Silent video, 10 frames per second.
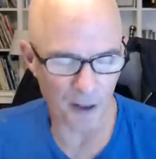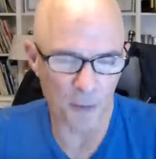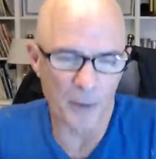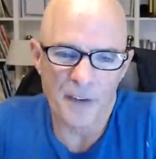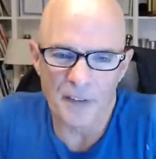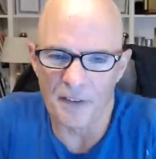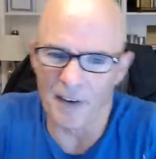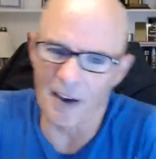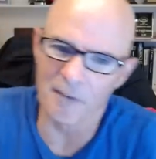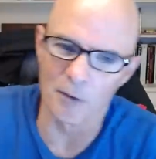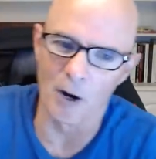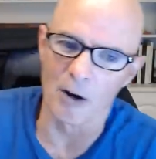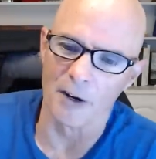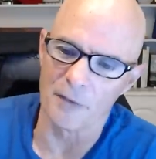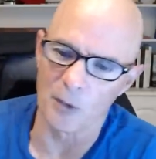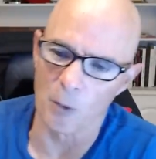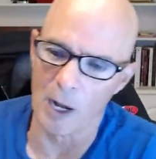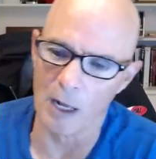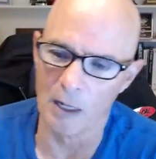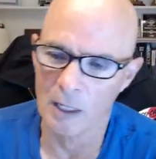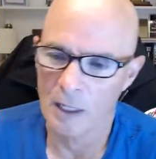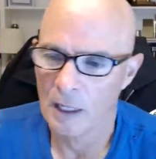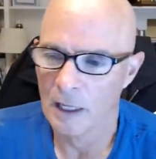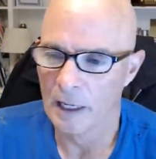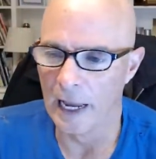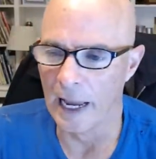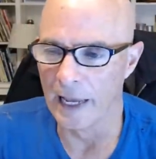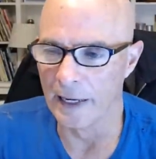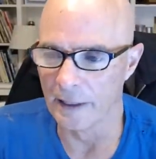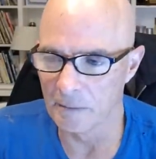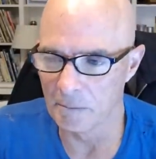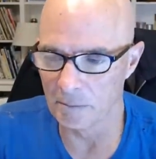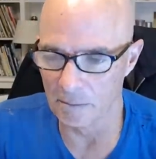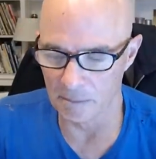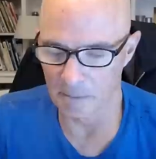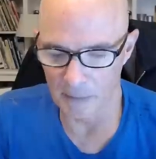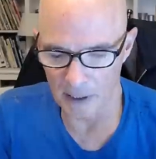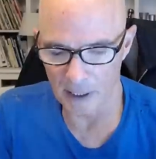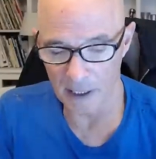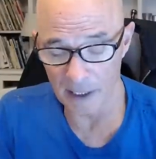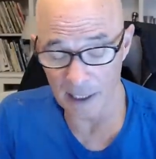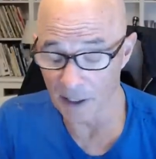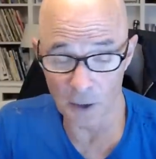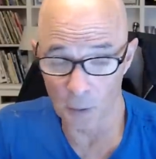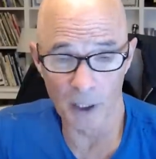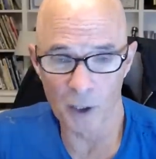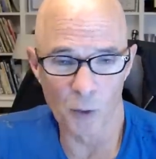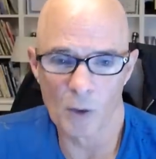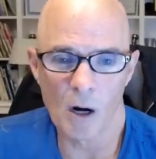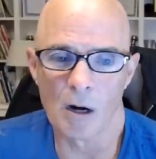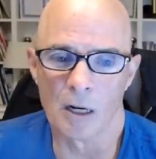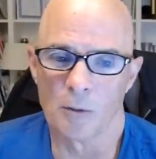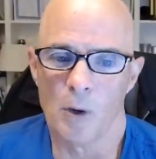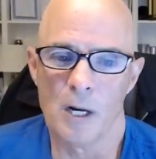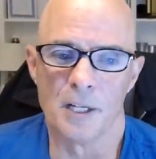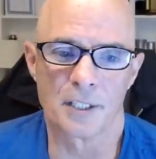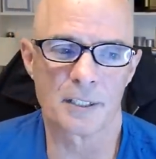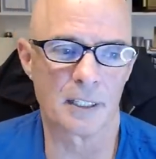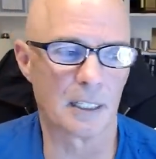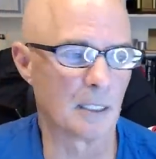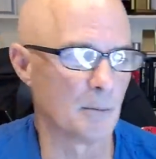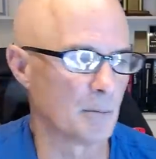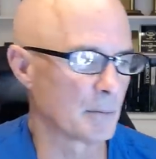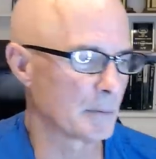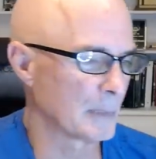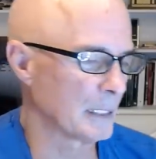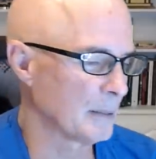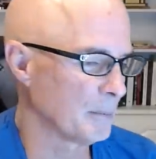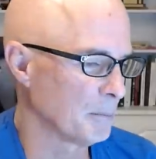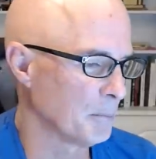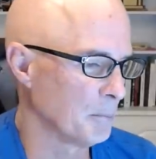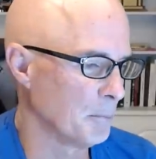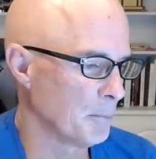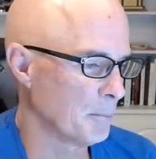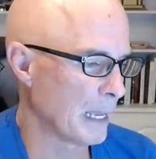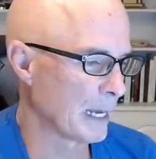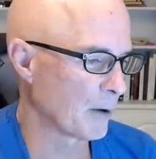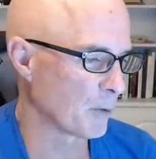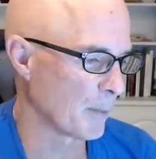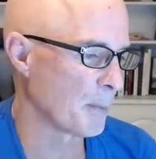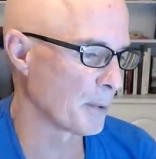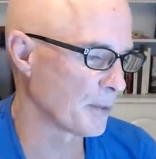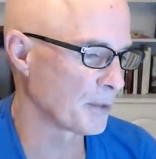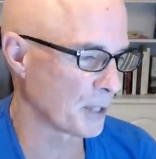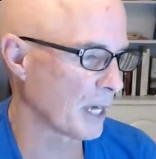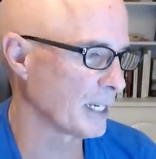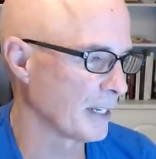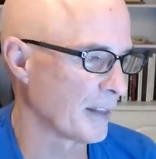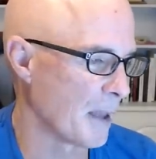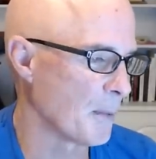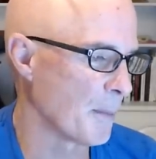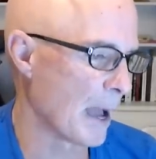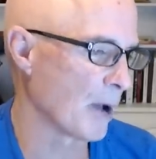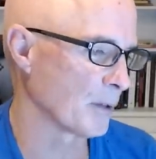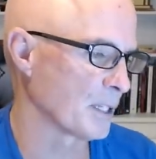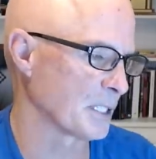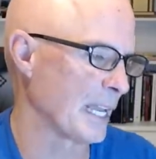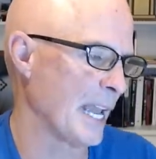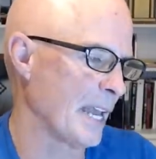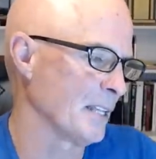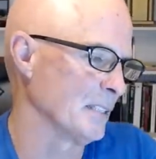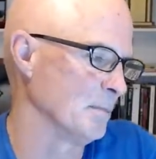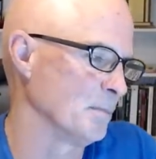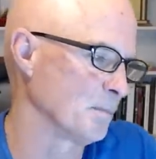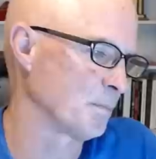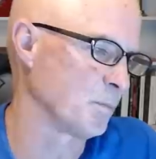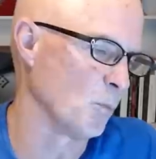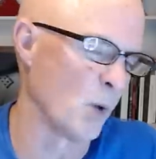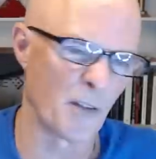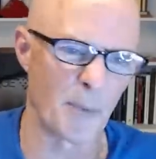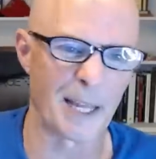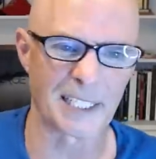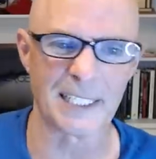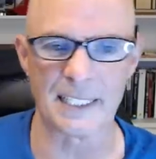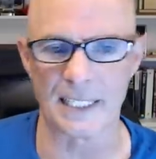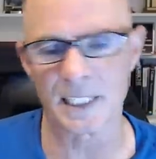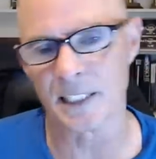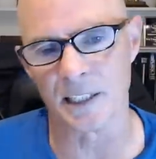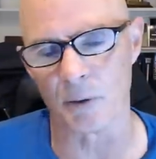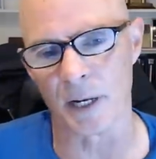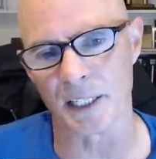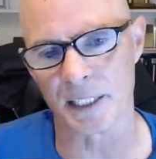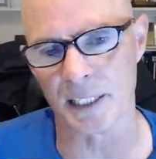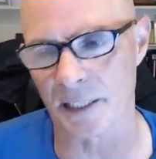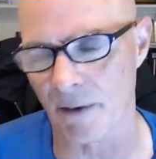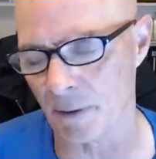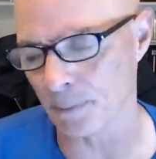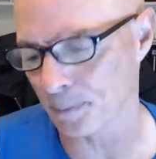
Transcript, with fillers: a 355 Ferrari for a while, and it's a really cool car. It was. Um, and I remember talking to them about because they had a one of them had a C6 and the other had a C7.